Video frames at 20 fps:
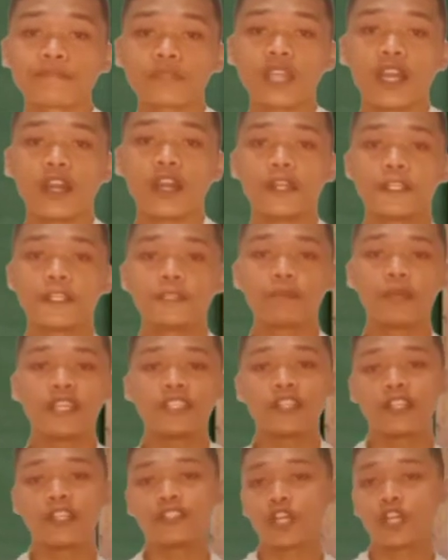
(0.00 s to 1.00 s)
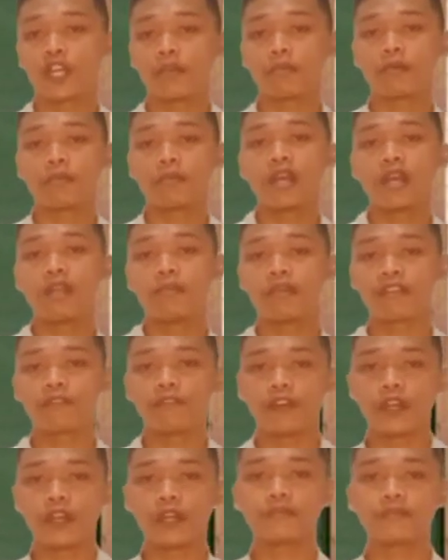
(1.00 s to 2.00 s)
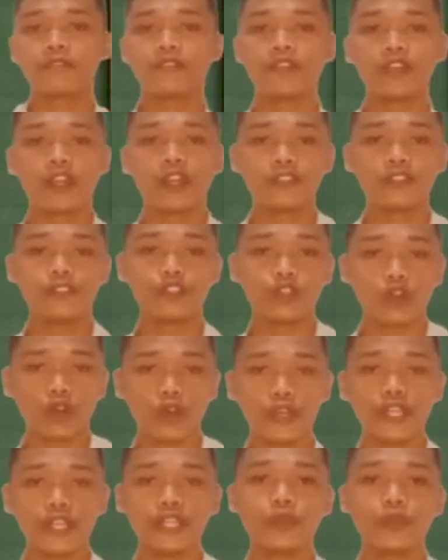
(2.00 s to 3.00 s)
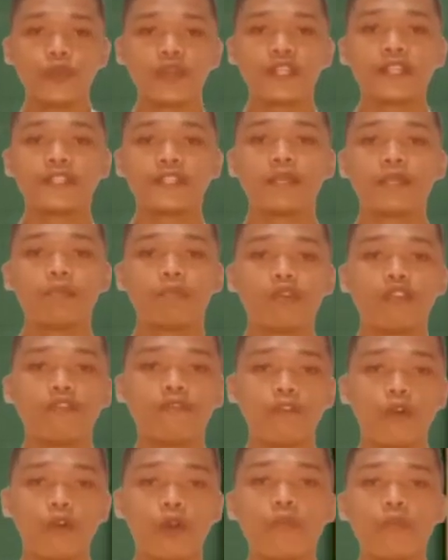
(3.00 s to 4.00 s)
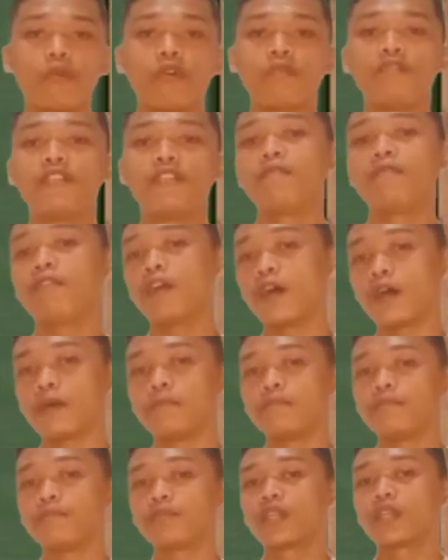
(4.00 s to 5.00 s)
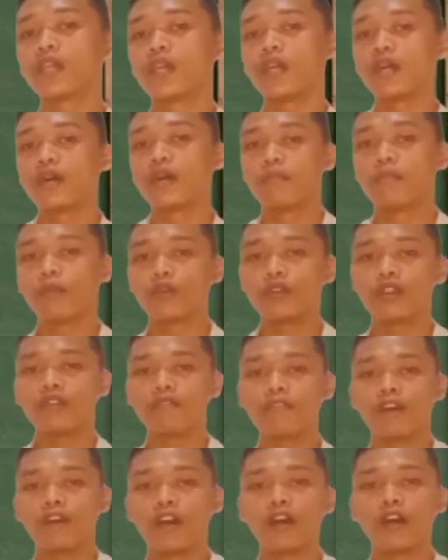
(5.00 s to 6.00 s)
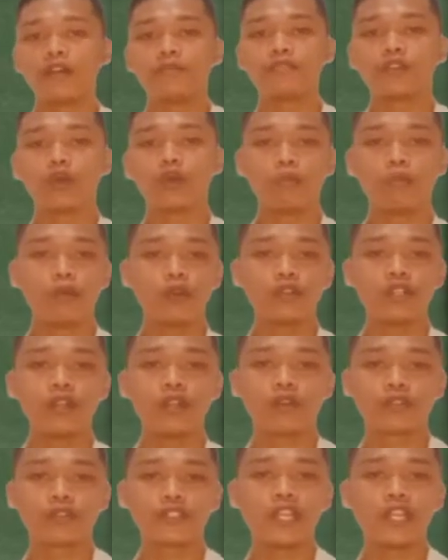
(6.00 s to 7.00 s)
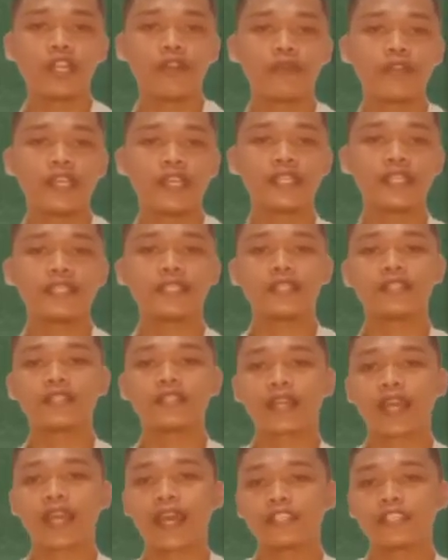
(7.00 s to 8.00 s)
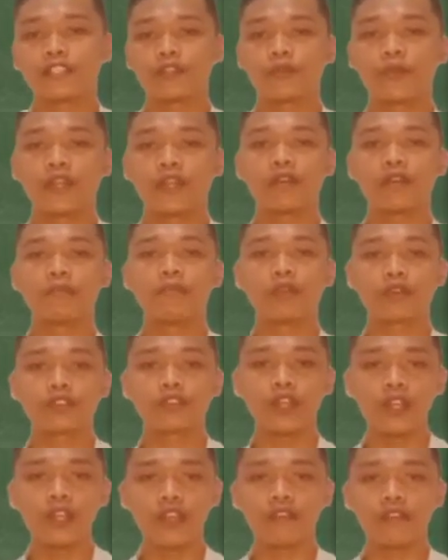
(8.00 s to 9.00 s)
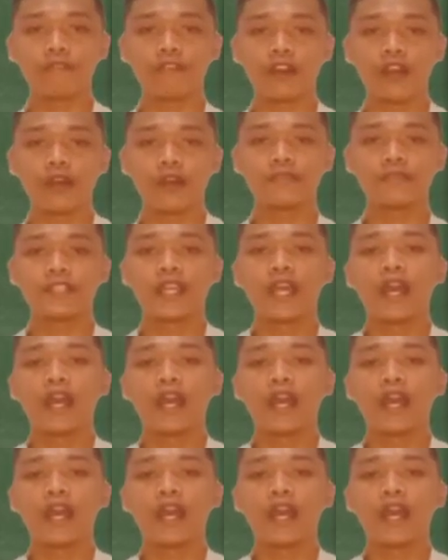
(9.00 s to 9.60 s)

are a special type of helping verbs. They are joined with the simple form of the verb. Modal verbs or modal auxiliaries is a category of auxiliary verbs,